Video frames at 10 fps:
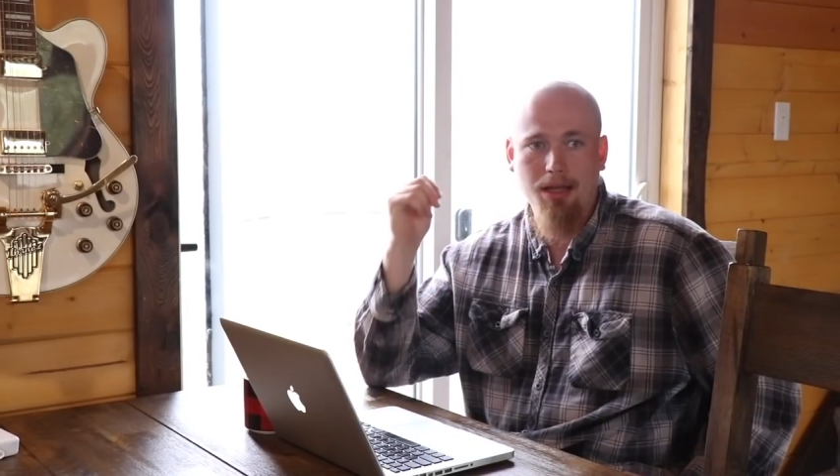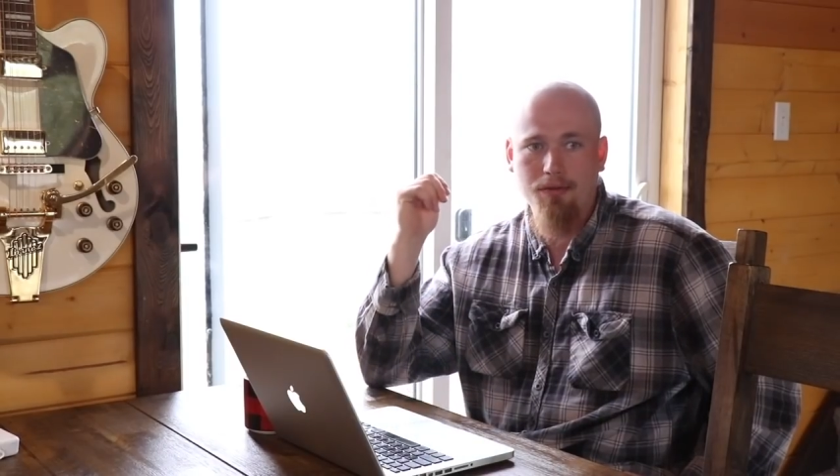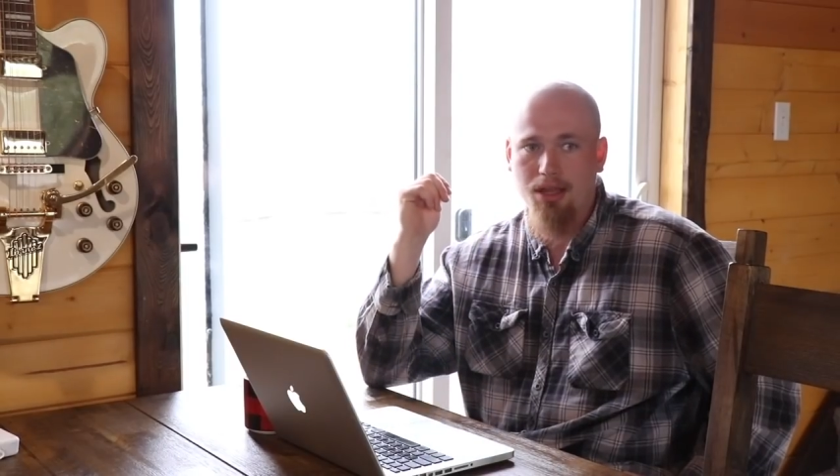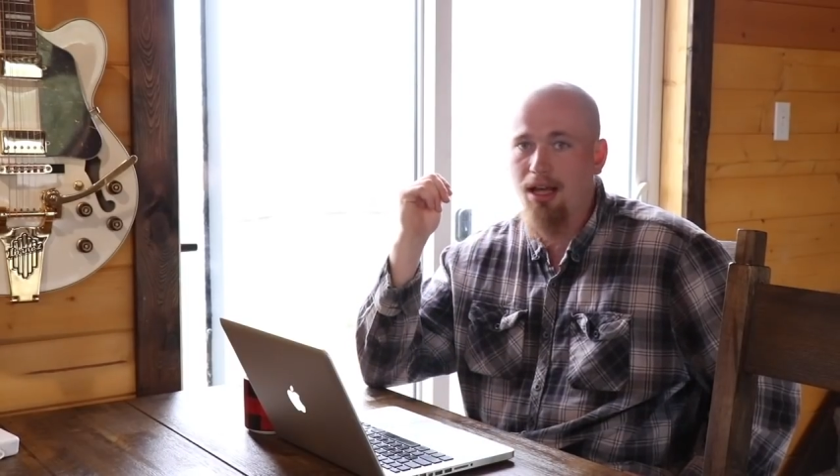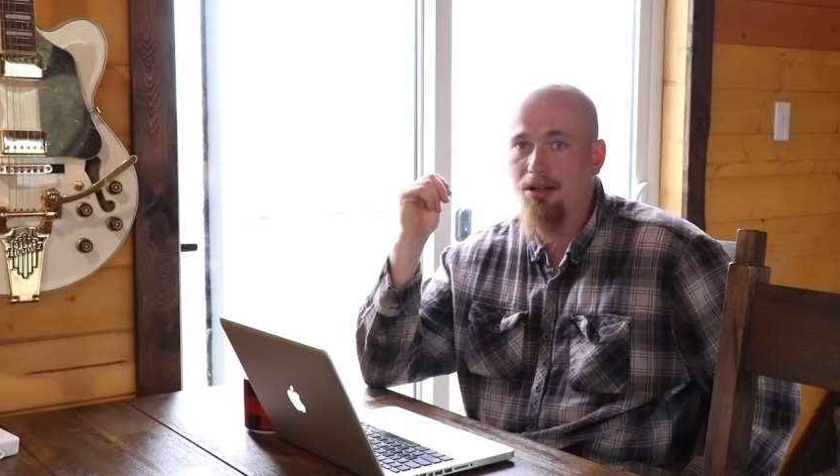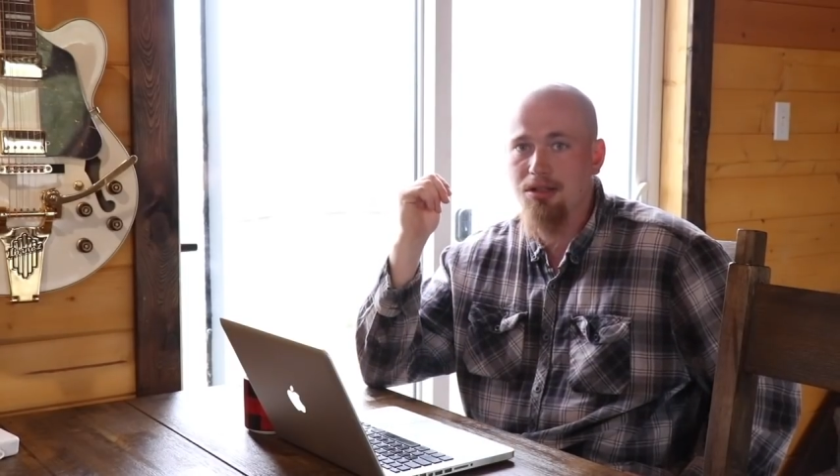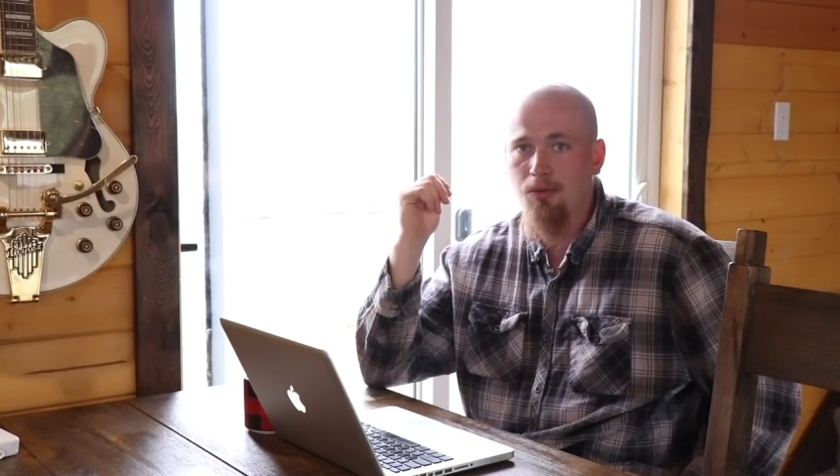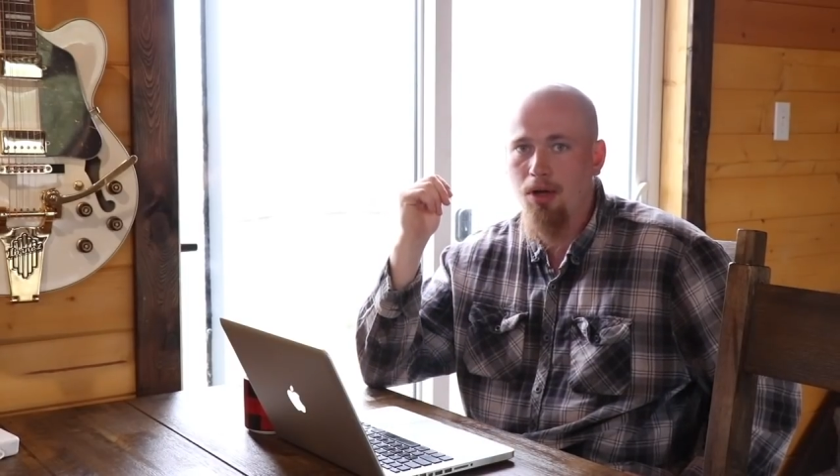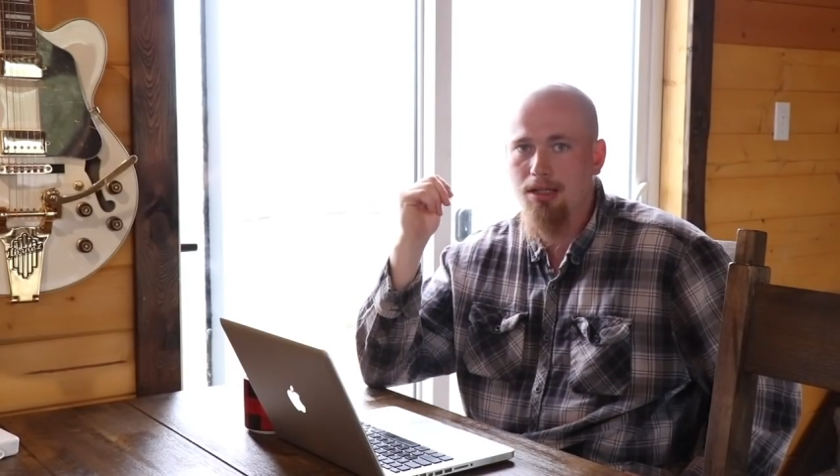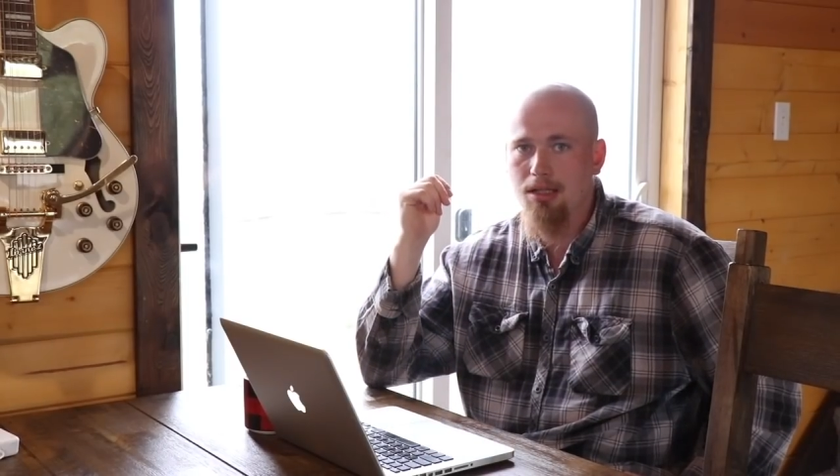have
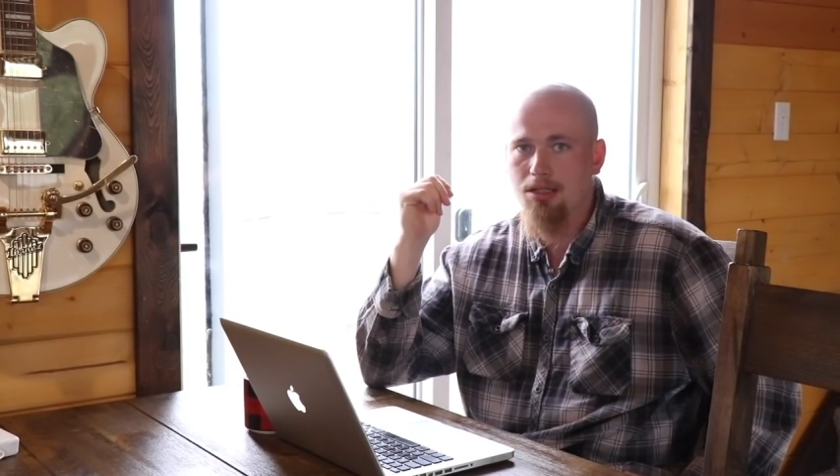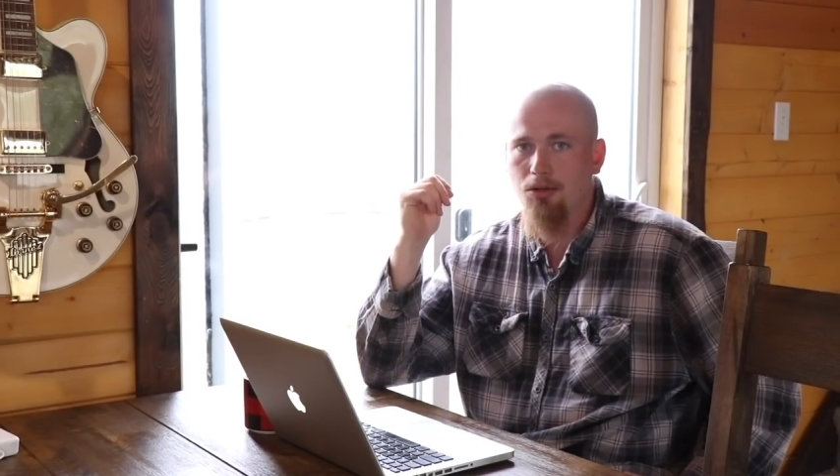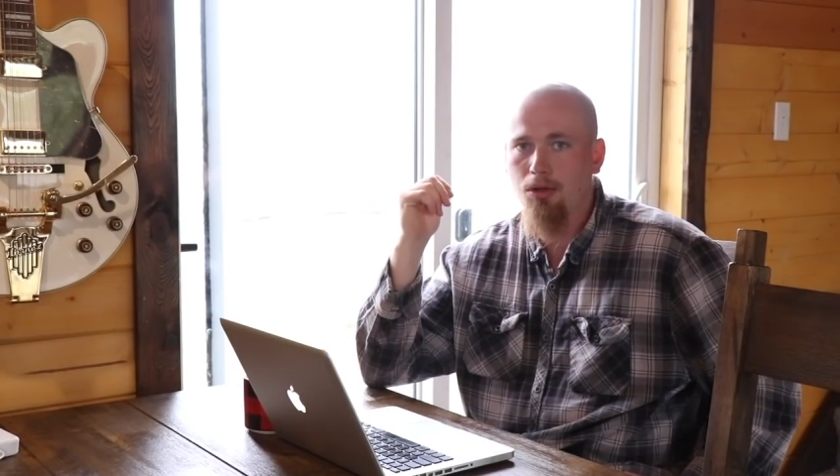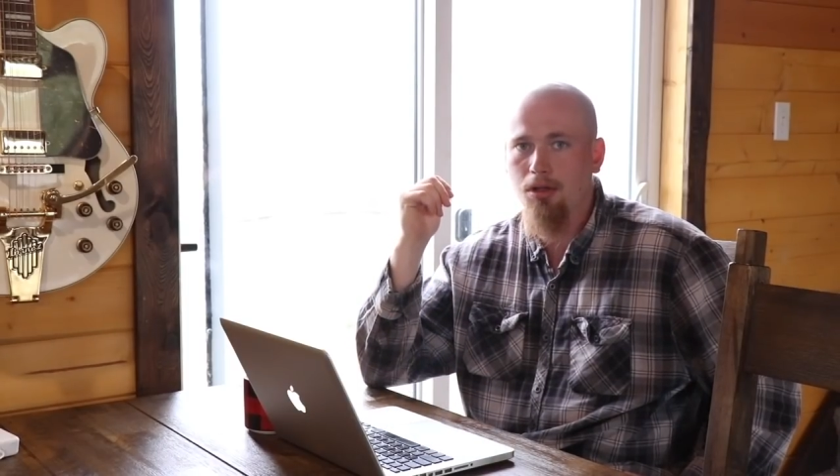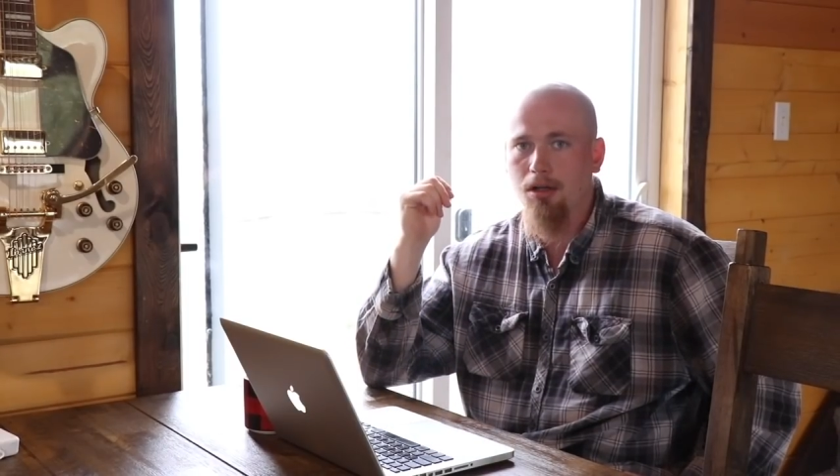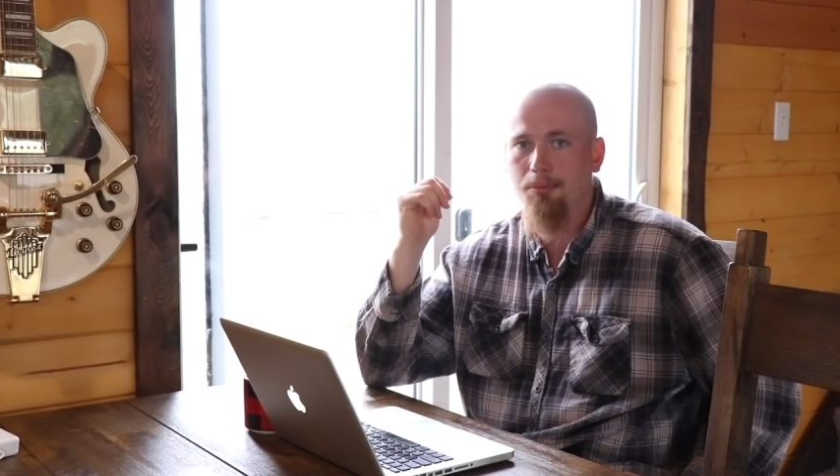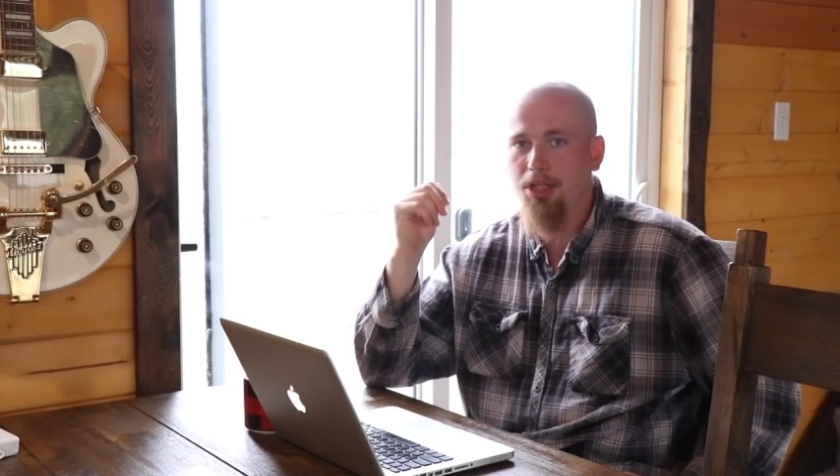1,000 watts of solar,